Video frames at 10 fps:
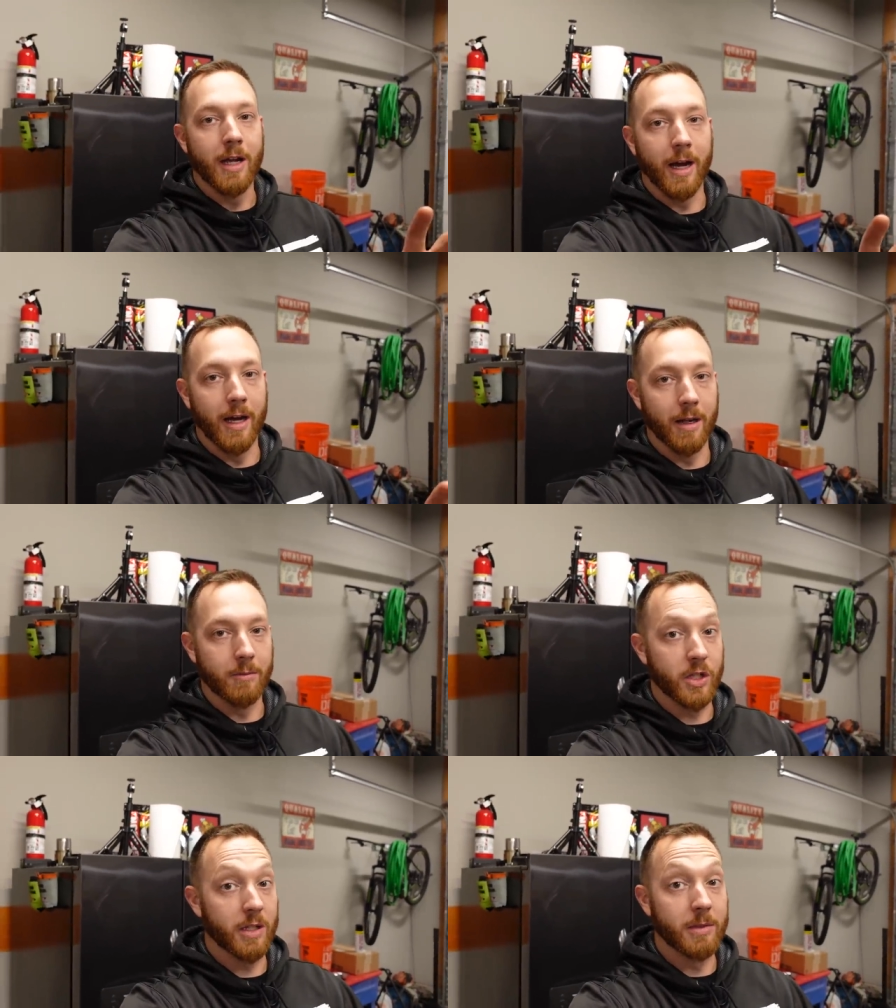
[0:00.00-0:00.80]

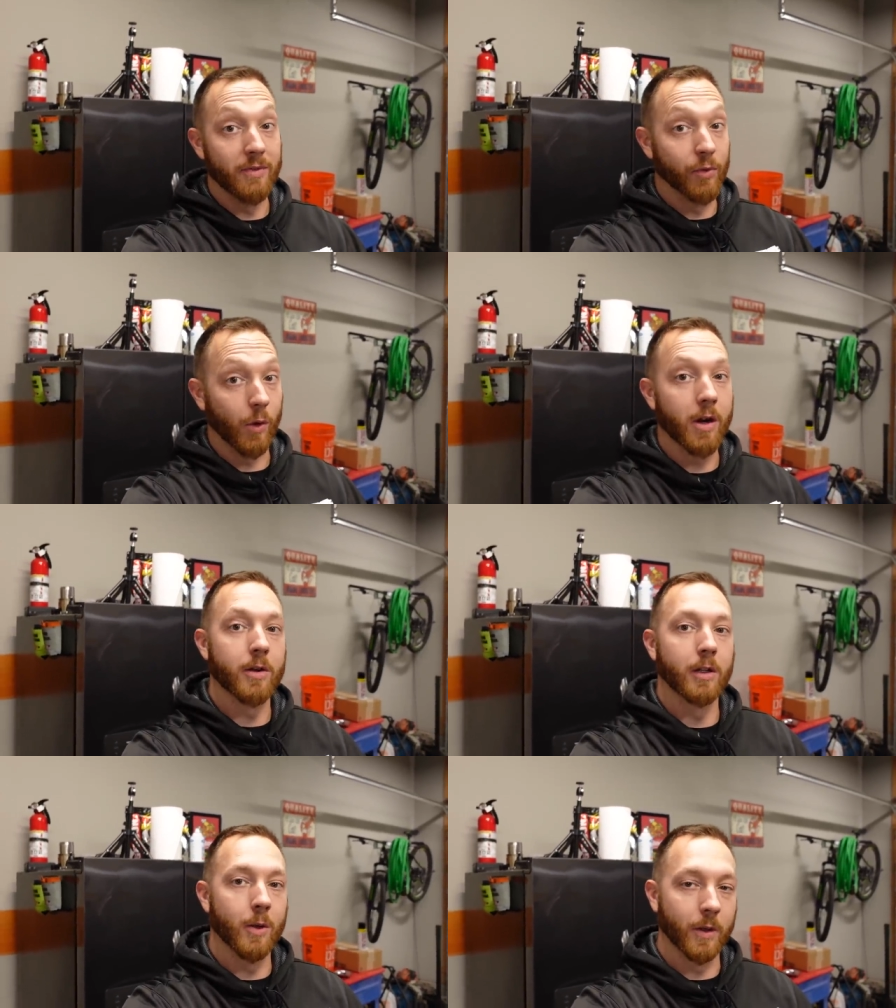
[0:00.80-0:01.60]
um, GMT
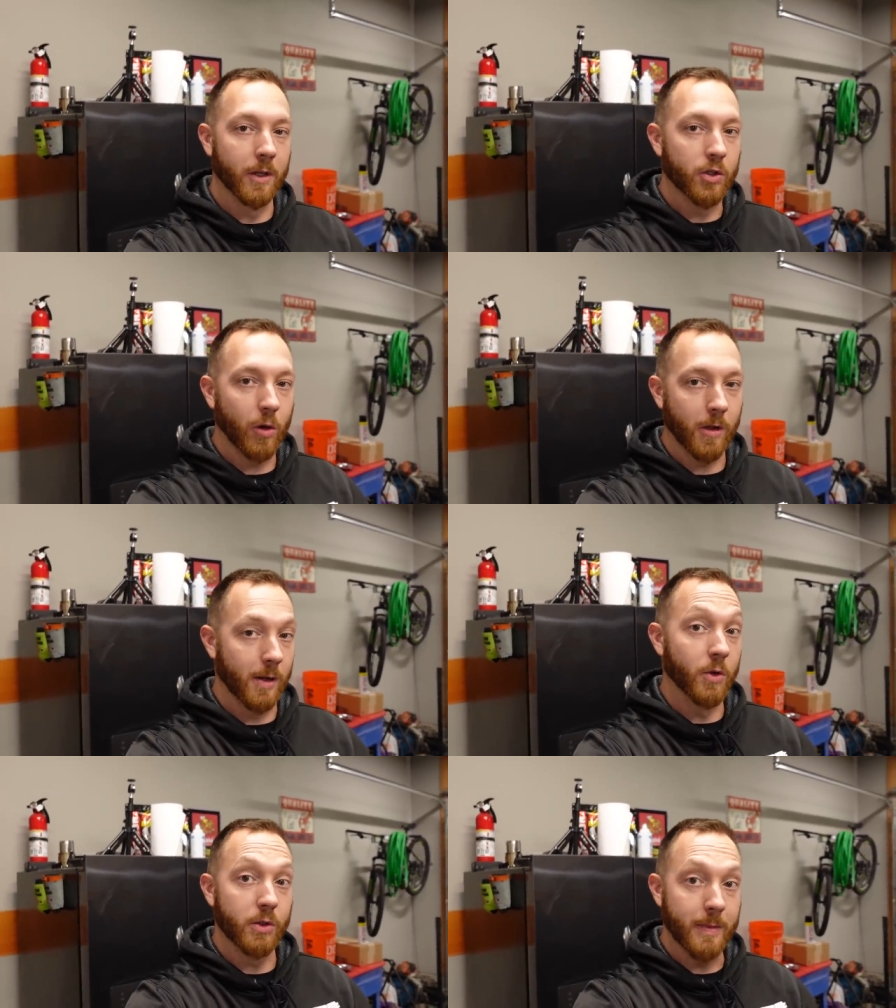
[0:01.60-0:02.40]
400 lower control
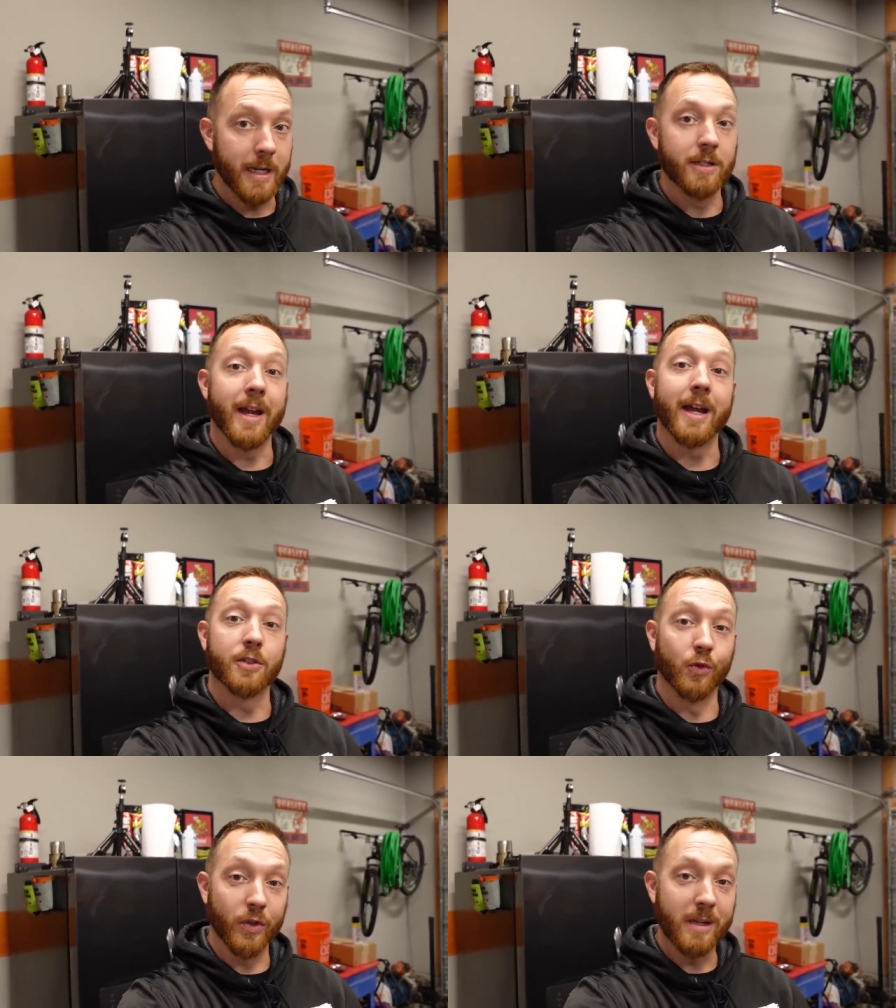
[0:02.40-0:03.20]
arm, which means they had
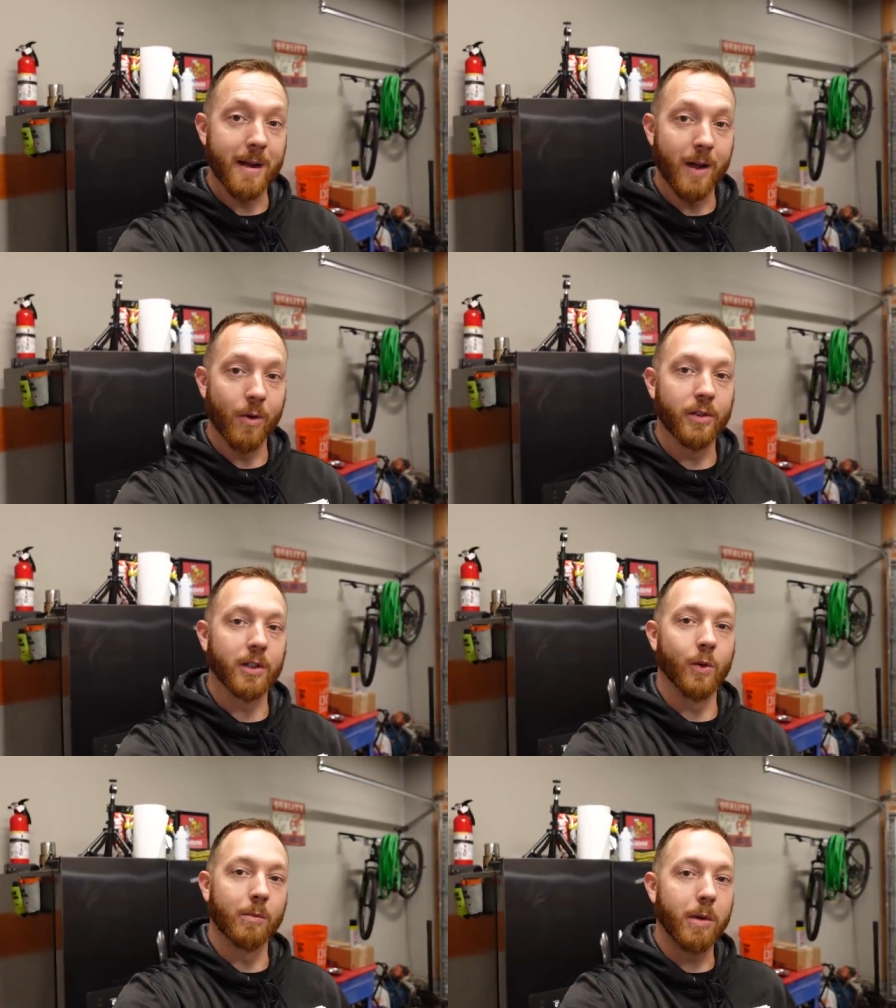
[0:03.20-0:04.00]
to remount the
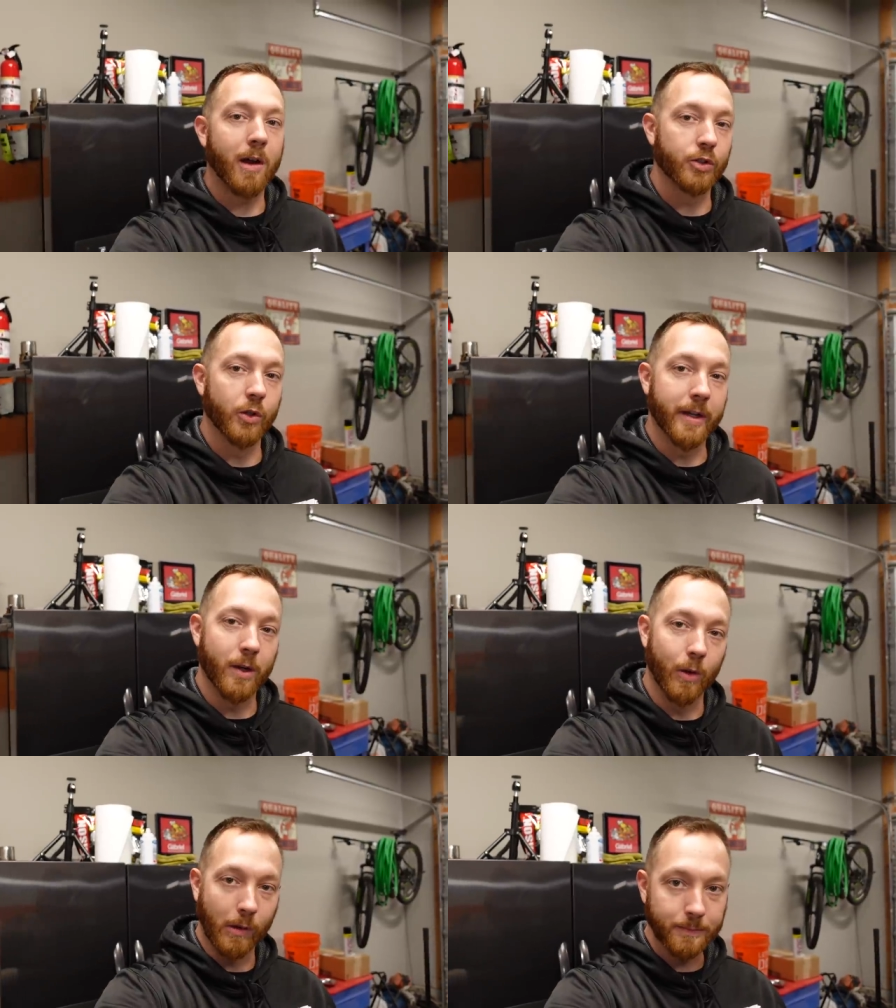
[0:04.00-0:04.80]
lower ball joint
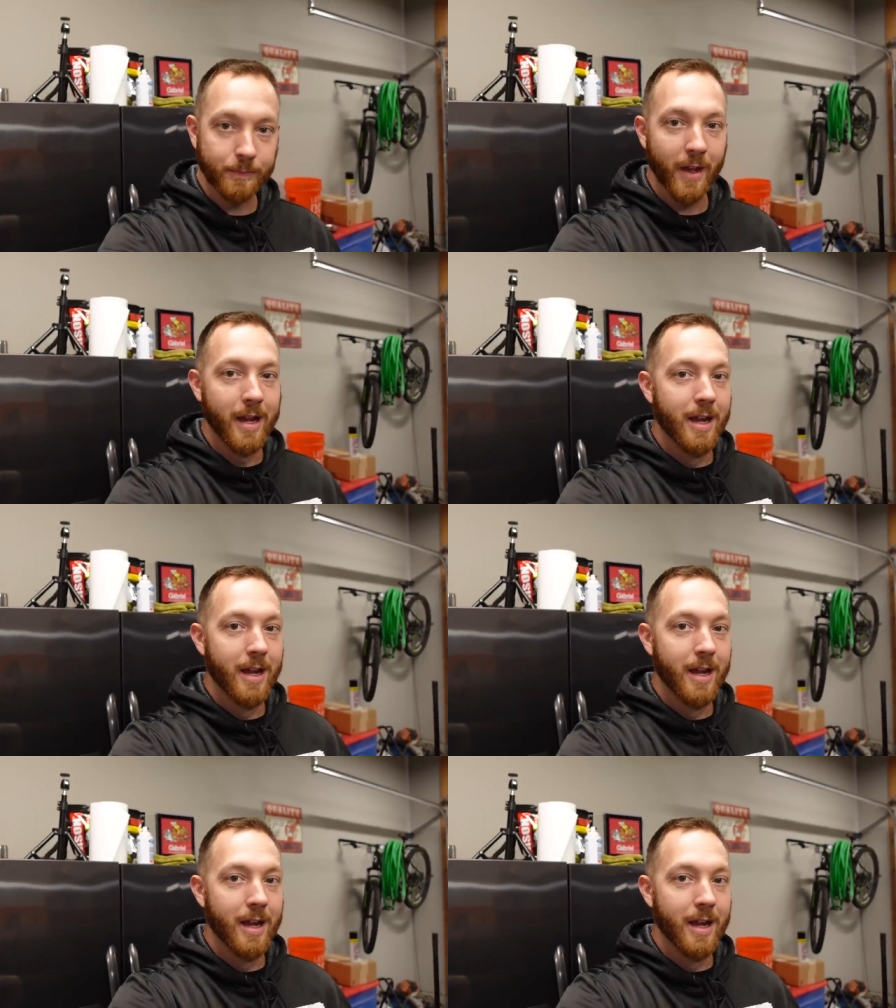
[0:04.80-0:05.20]
hole.